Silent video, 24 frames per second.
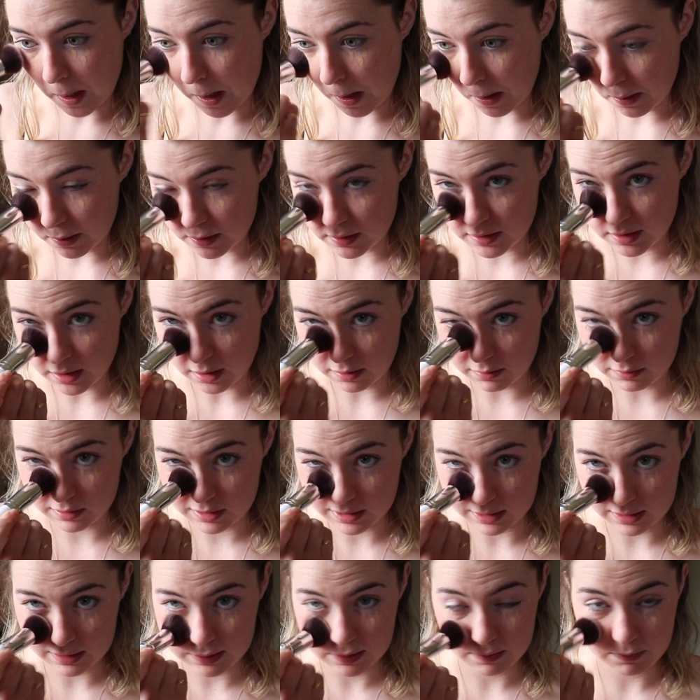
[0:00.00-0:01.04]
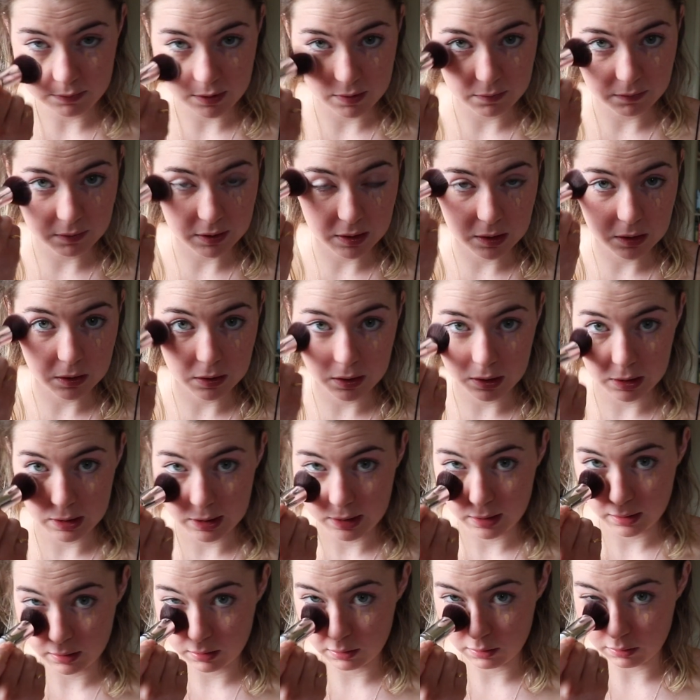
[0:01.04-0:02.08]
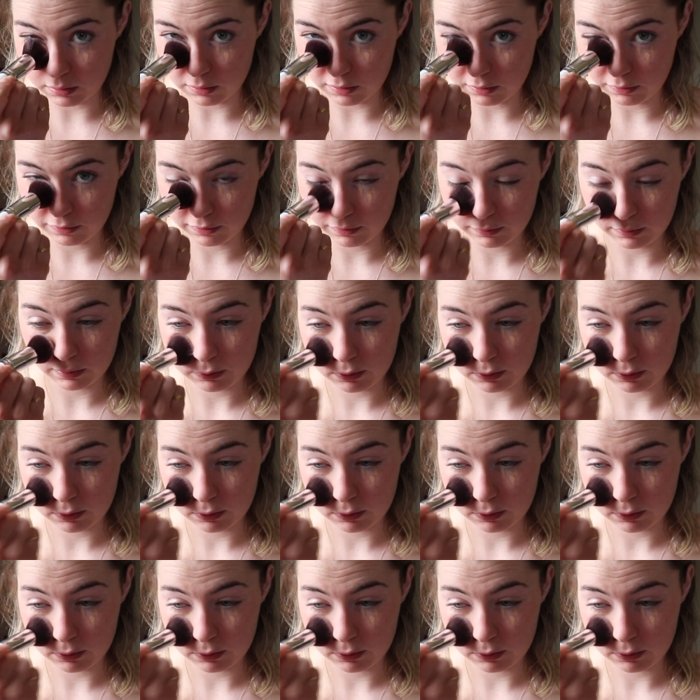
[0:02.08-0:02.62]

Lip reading: I don't at the moment, luckily enough.